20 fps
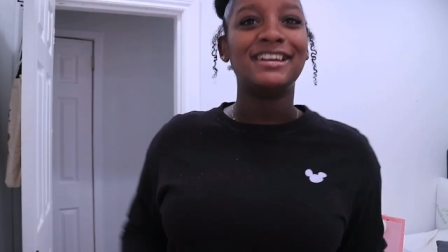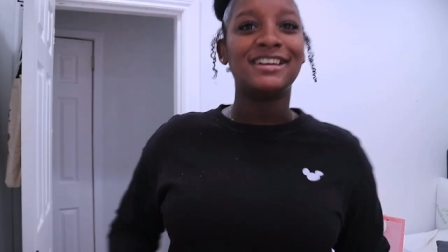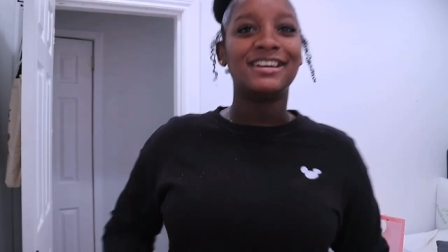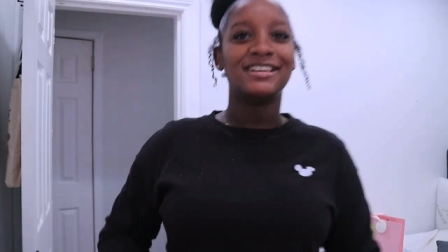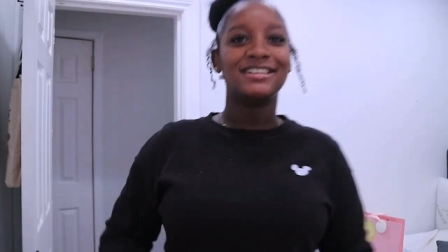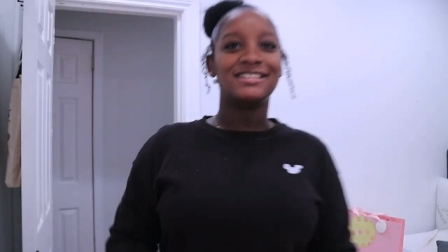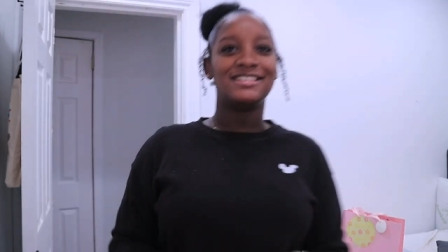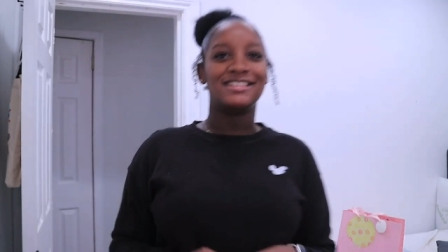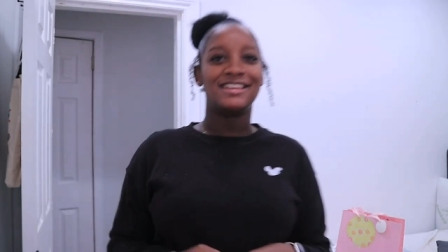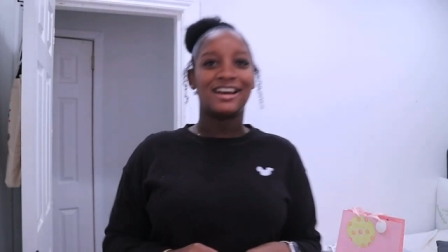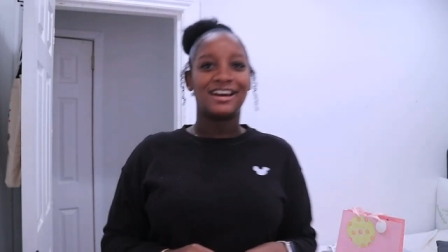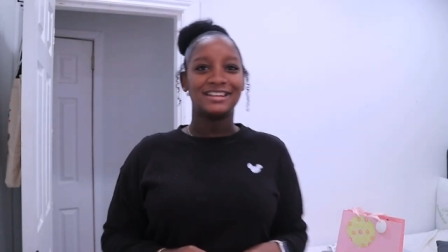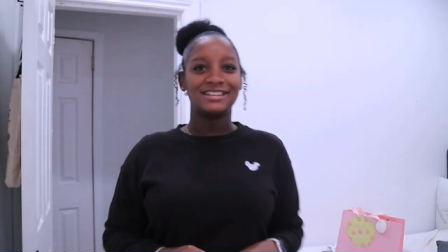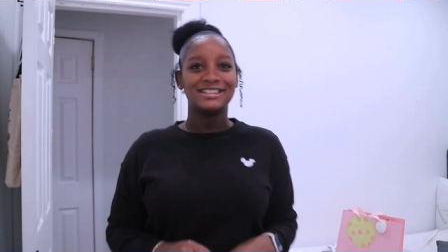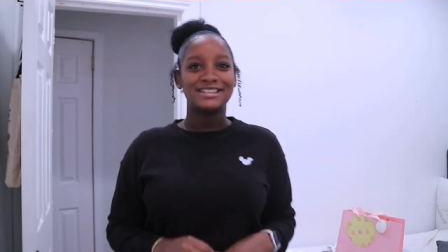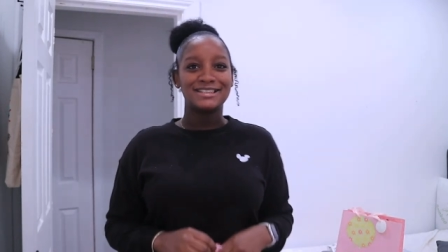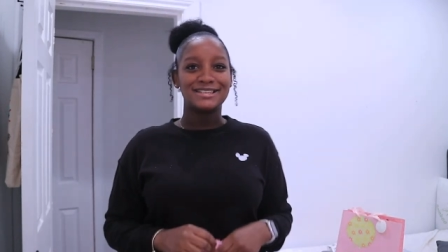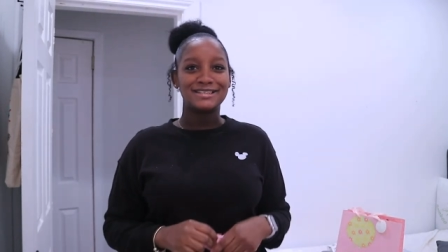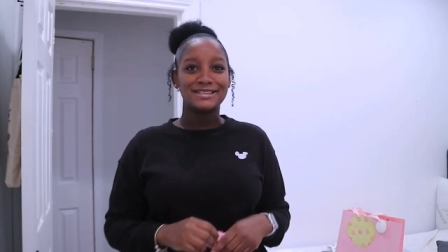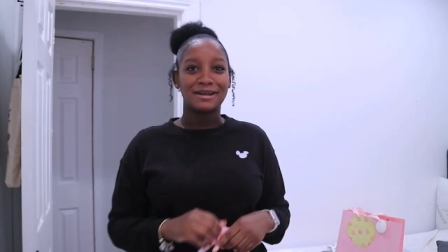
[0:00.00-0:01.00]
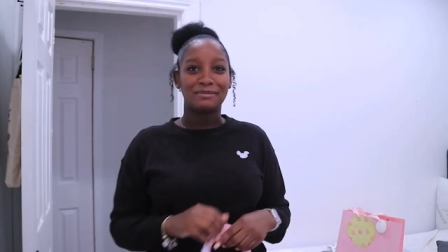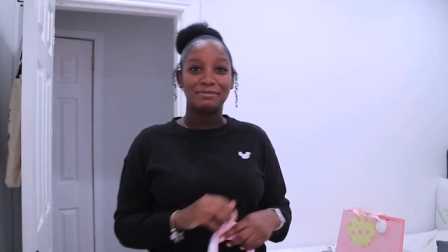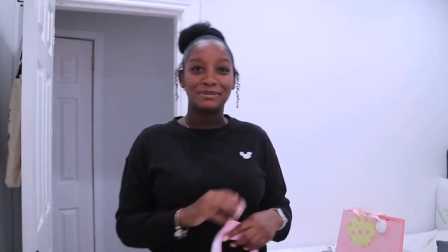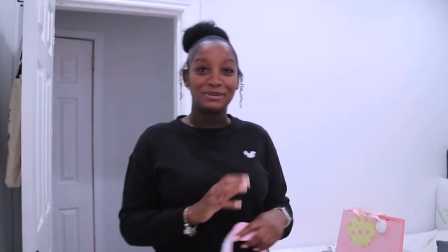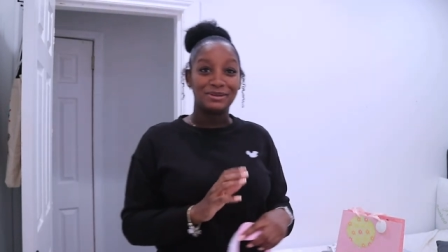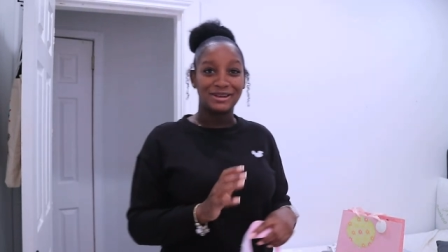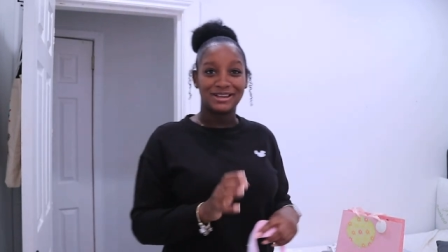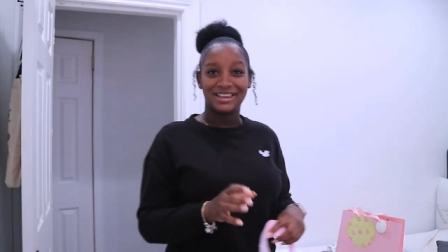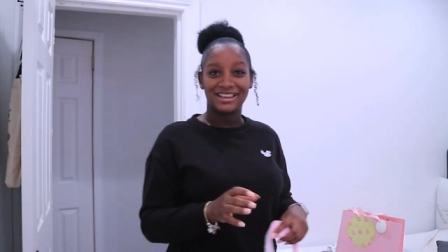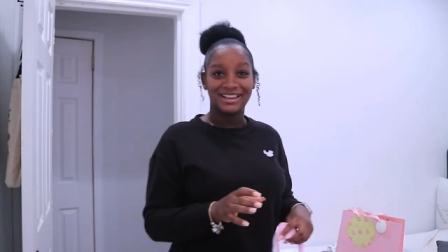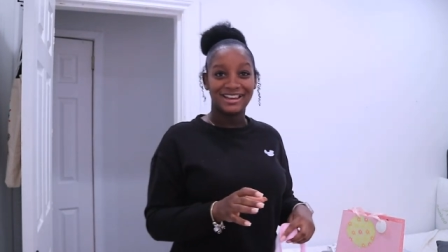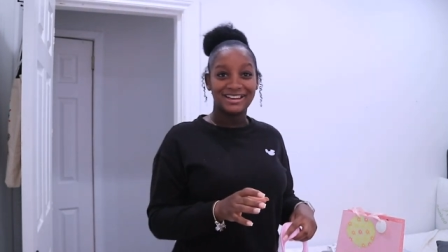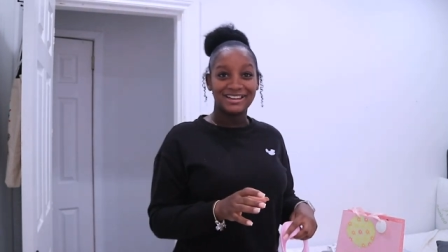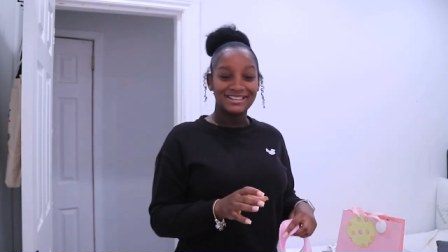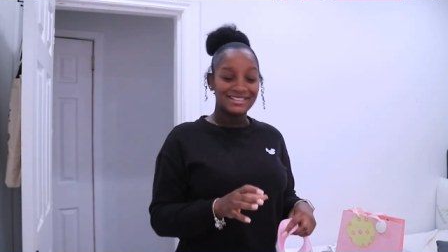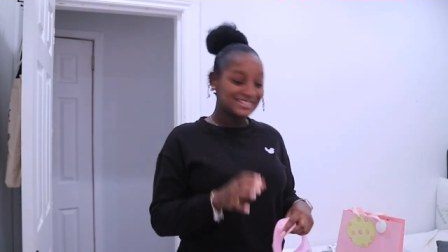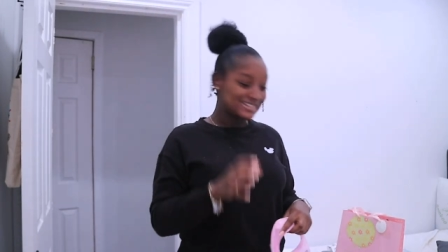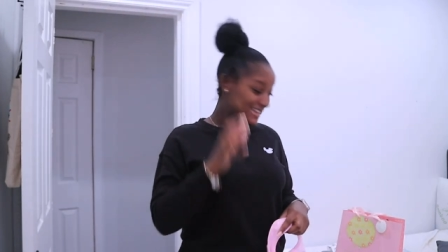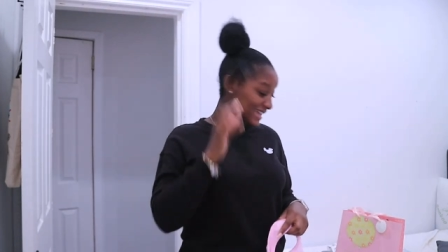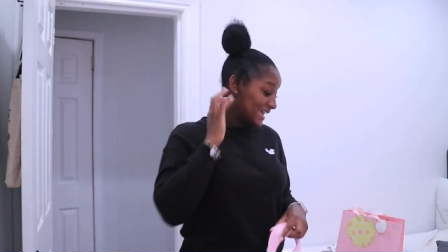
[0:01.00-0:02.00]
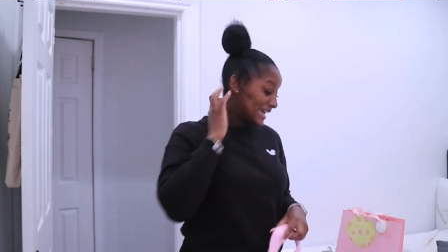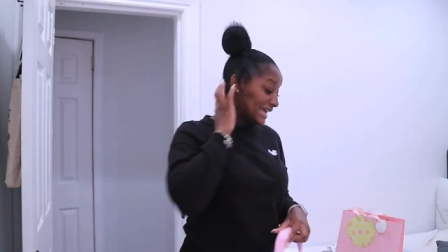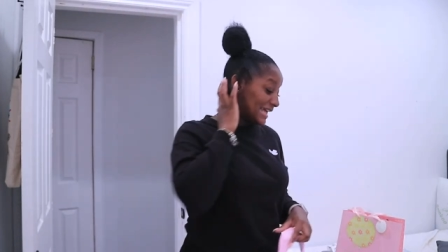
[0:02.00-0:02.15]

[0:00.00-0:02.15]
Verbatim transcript: could not stop looking at it